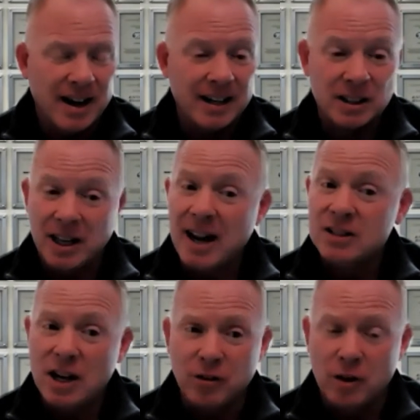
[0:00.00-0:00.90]
It's a lot
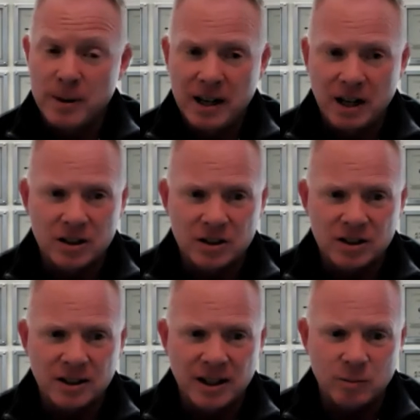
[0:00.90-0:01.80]
tougher
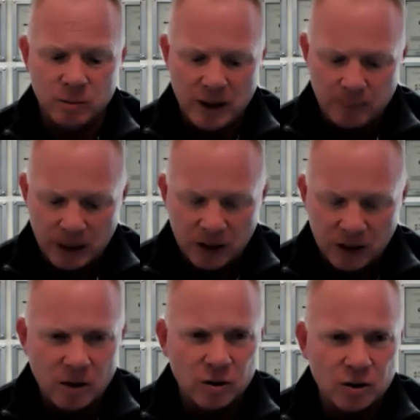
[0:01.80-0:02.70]
because building
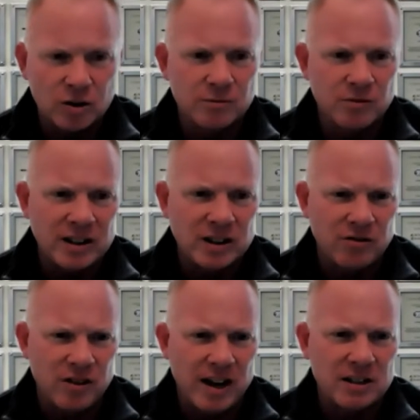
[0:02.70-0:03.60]
those
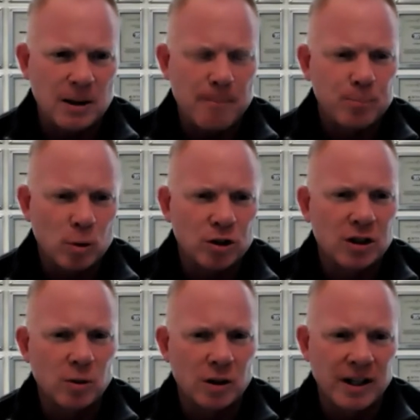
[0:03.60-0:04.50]
face-to-face
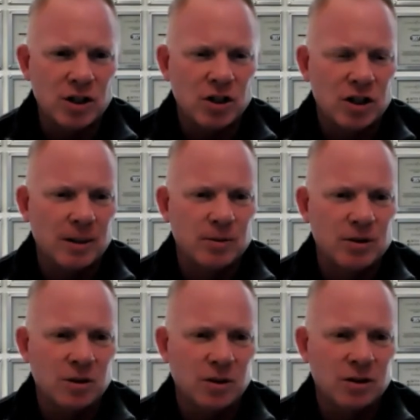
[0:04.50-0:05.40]
personal relationships
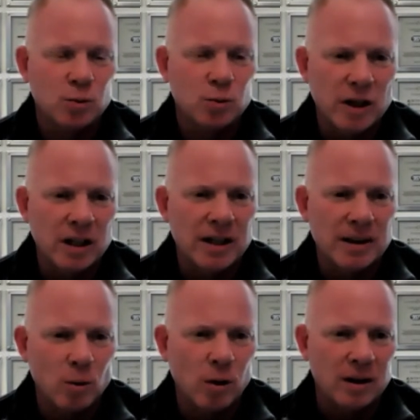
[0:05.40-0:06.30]
is really
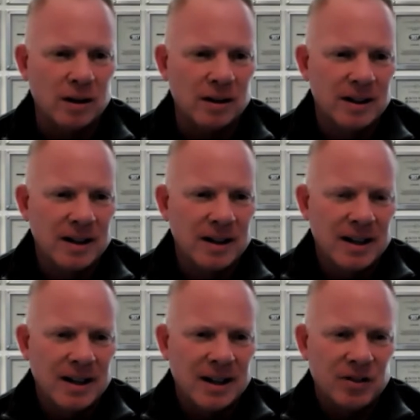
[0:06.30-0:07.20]
important.
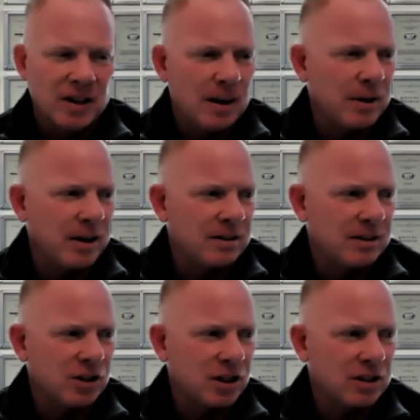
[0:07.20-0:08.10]
If the company
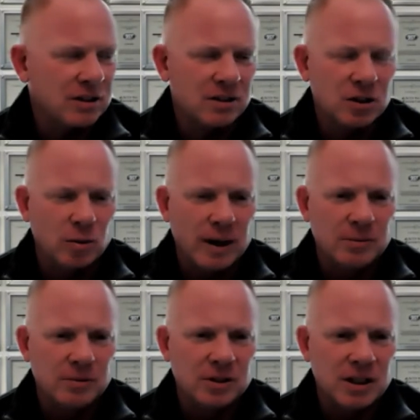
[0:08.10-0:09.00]
just
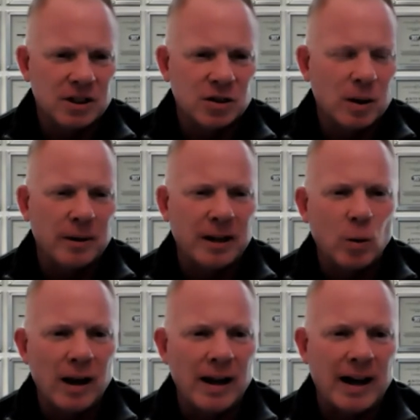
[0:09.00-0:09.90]
does screamingly
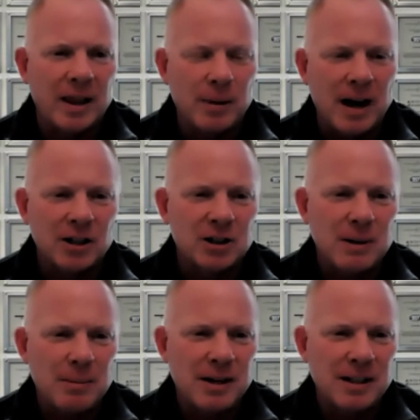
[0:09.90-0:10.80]
well out of the box,
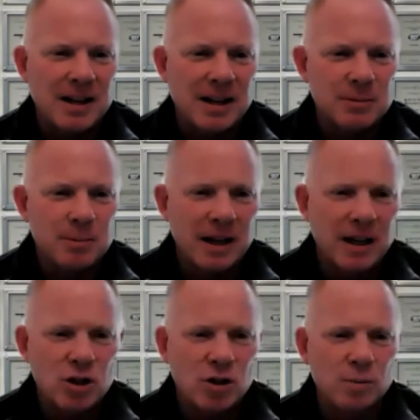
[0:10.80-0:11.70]
maybe it's not as big an
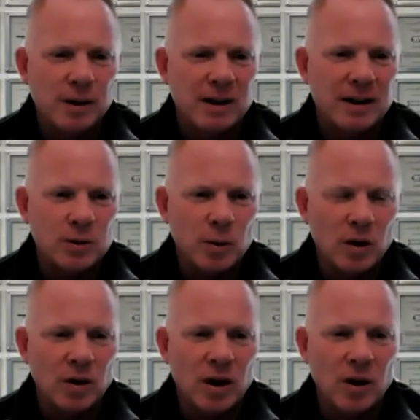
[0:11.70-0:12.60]
issue. But as we
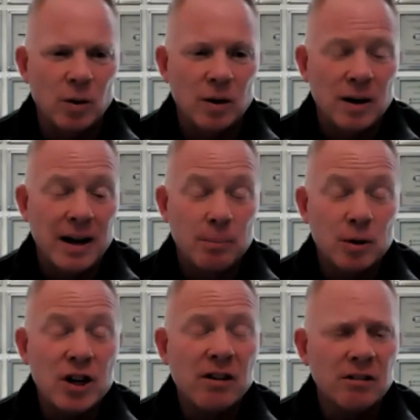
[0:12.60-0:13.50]
all know, and
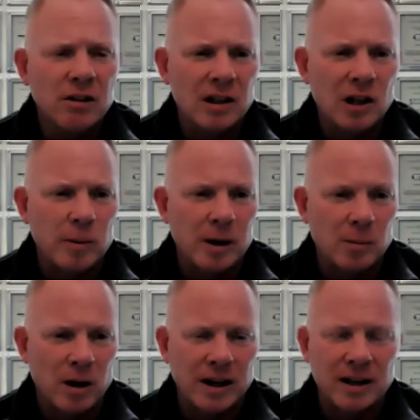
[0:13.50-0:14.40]
particularly in the lower middle
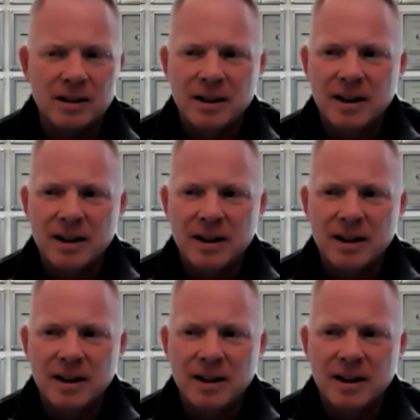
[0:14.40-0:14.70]
market,